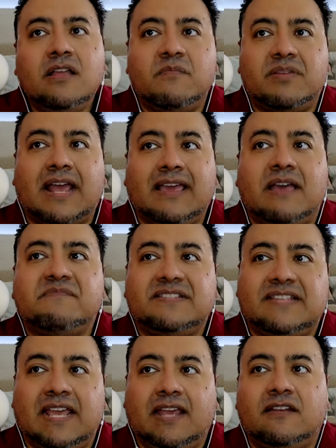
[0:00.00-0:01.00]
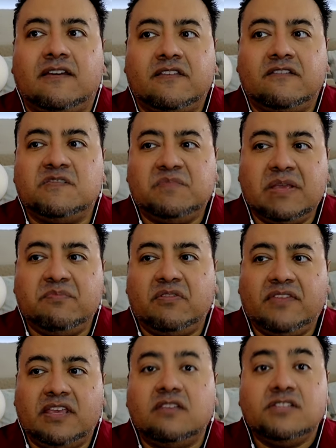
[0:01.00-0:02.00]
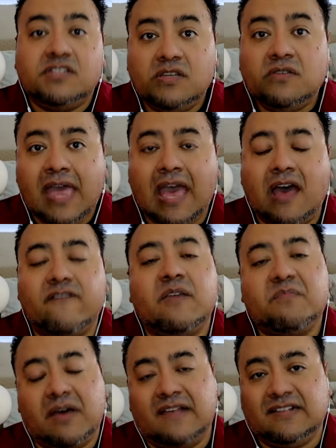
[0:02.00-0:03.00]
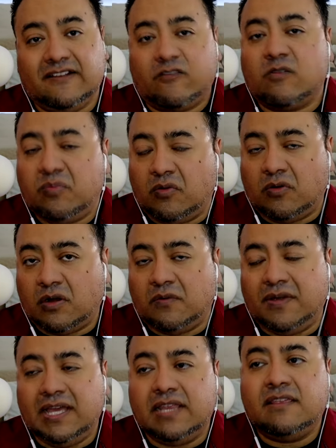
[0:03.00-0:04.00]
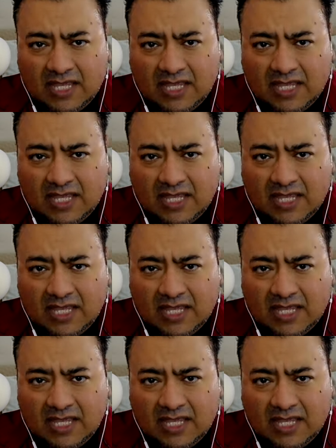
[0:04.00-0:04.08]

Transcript: but I am saying those people that you do have a positive rapport with,